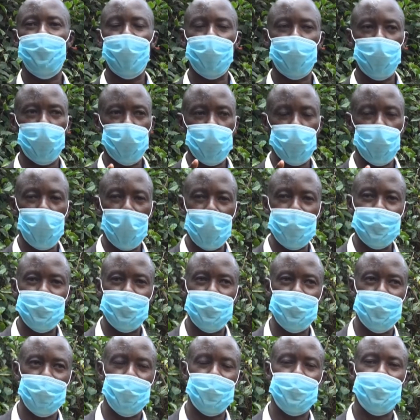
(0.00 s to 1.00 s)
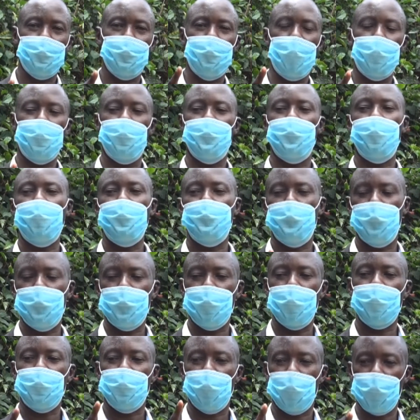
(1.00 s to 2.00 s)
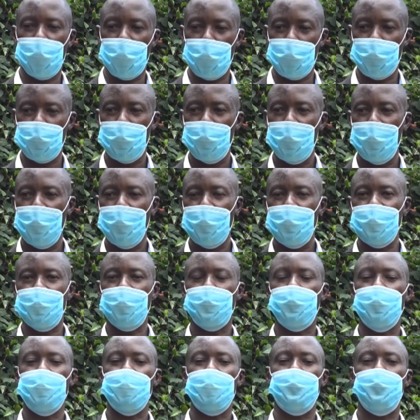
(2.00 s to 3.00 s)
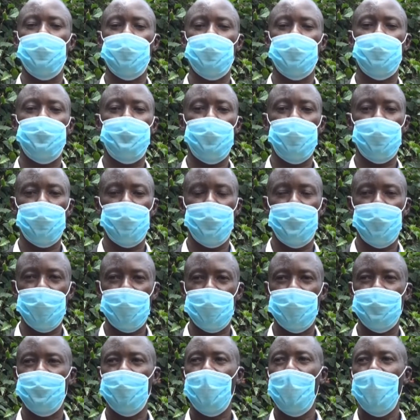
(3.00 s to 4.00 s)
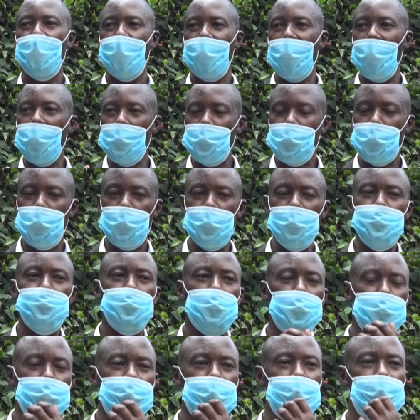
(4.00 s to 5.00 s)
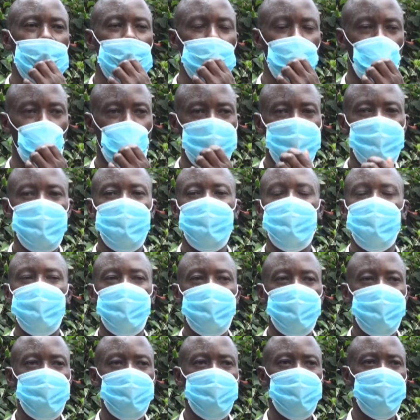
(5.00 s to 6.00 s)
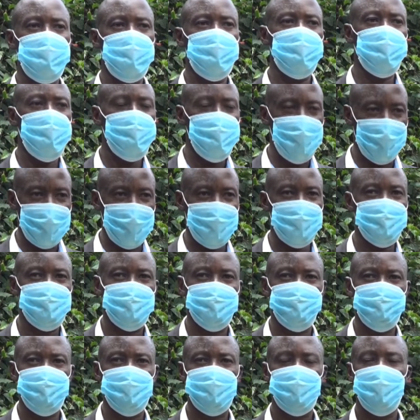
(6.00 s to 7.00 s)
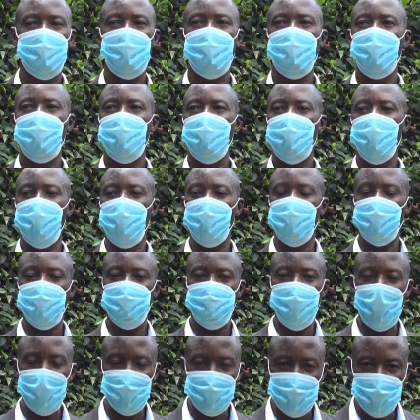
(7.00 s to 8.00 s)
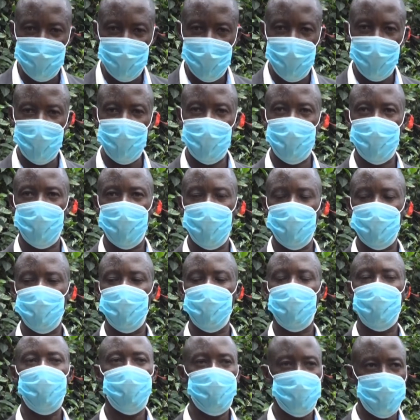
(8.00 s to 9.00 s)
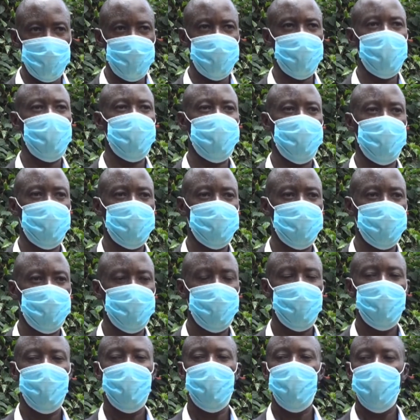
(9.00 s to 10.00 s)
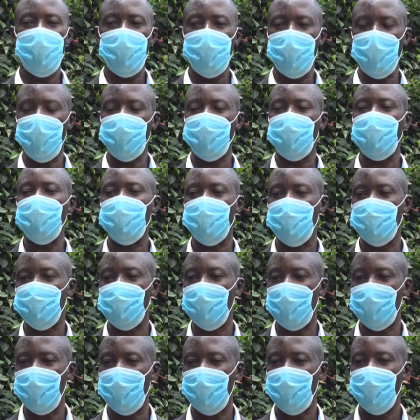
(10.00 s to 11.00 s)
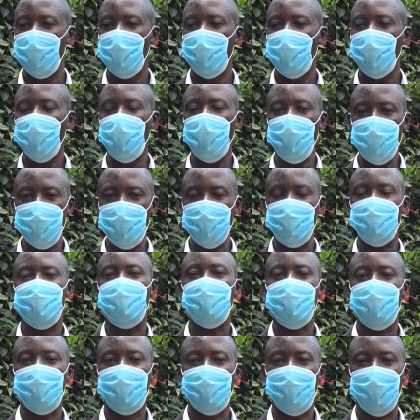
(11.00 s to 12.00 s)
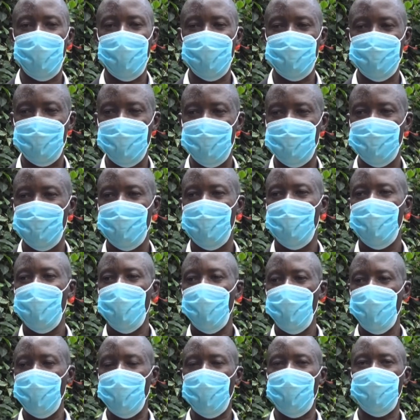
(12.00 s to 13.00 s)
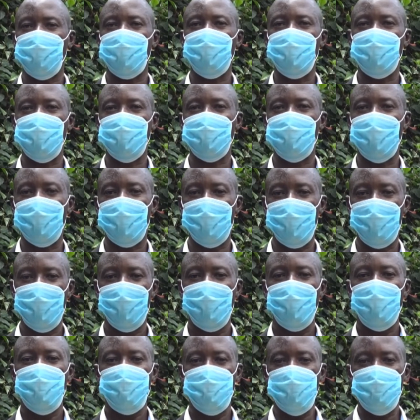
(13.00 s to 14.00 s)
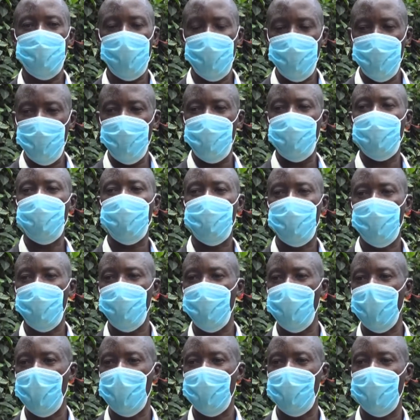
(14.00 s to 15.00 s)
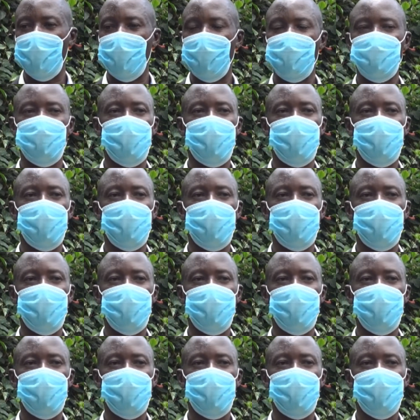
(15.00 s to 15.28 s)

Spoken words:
But also, as teachers, one of our important roles is that we are supposed to be innovative. How do we put in new mechanisms of passing on education, continuing education, without necessarily congesting in classes, without necessarily people moving from here and there?